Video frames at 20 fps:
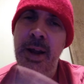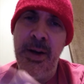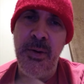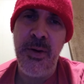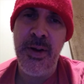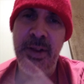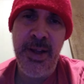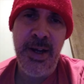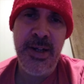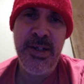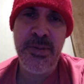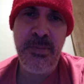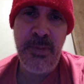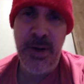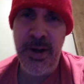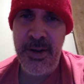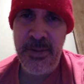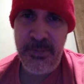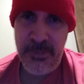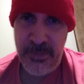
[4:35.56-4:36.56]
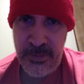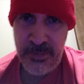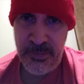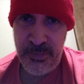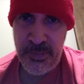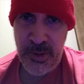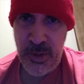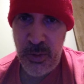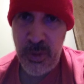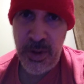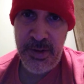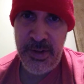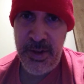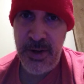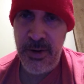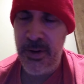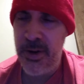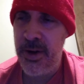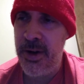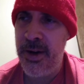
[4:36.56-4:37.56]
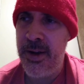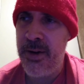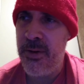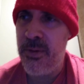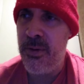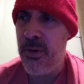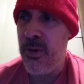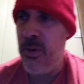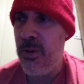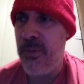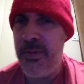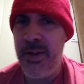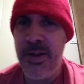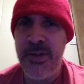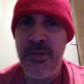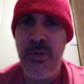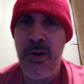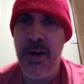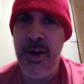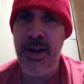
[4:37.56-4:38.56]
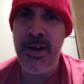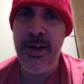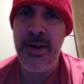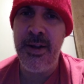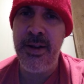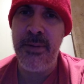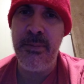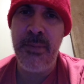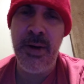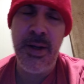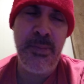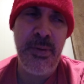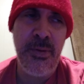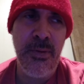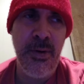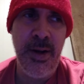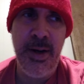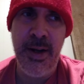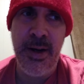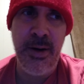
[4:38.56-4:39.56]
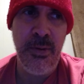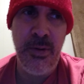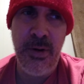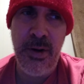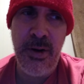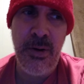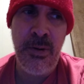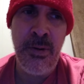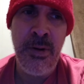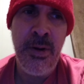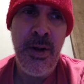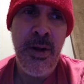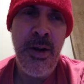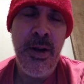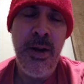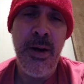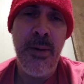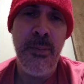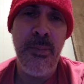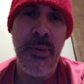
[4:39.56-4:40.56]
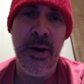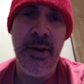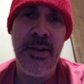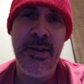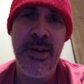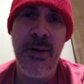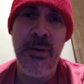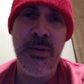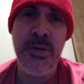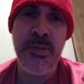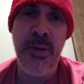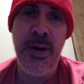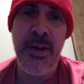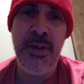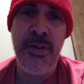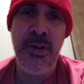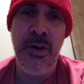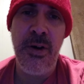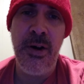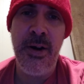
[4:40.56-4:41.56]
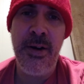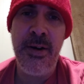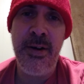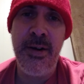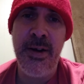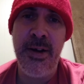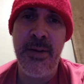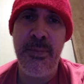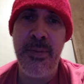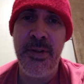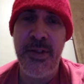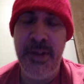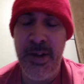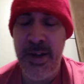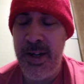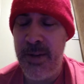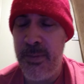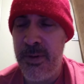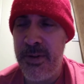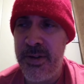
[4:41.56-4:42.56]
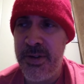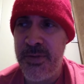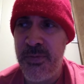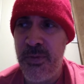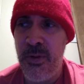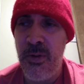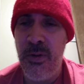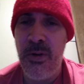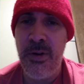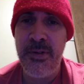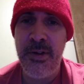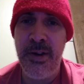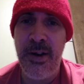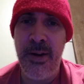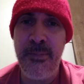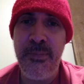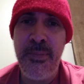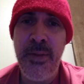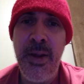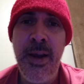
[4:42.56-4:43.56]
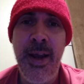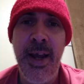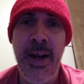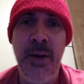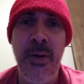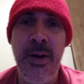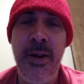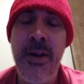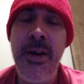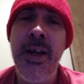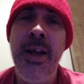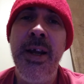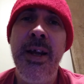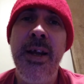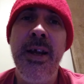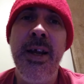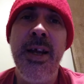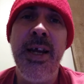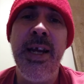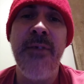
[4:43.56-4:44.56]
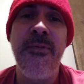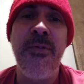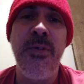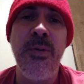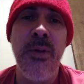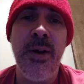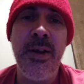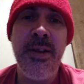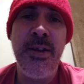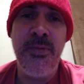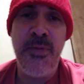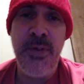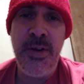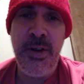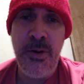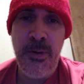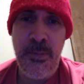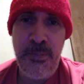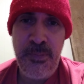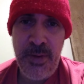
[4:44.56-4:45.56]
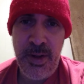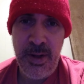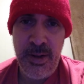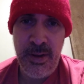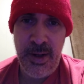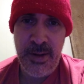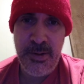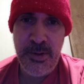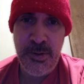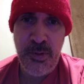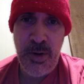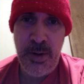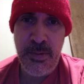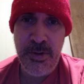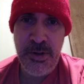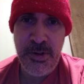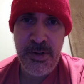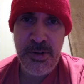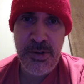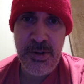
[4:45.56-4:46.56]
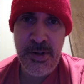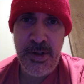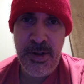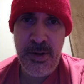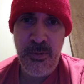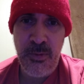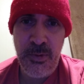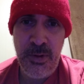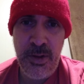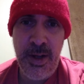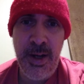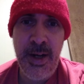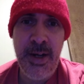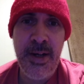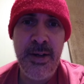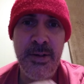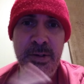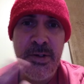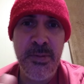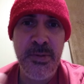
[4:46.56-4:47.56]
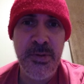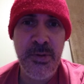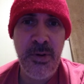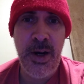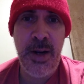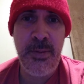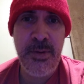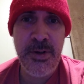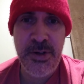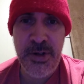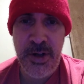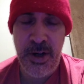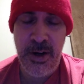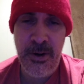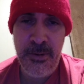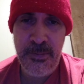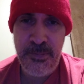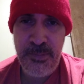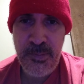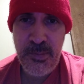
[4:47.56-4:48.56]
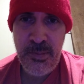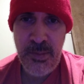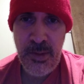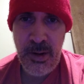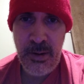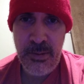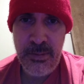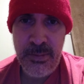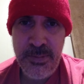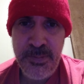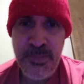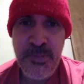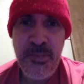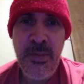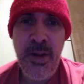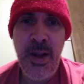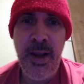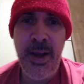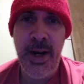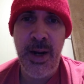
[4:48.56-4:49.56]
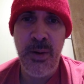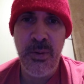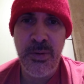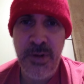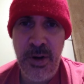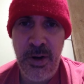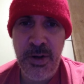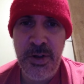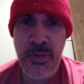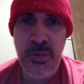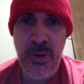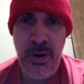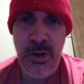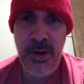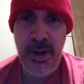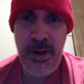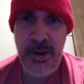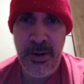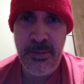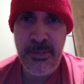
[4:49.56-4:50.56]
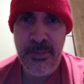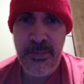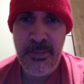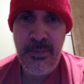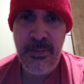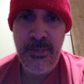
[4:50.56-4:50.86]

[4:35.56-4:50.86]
Anyway, that's my quick theory. I don't know if that's right. It might be right. I don't know. But that was my thought. I've been thinking about this for a long time. Anyway, if you like this video, hit like, subscribe, like, subscribe, and share. And I will talk to you all later.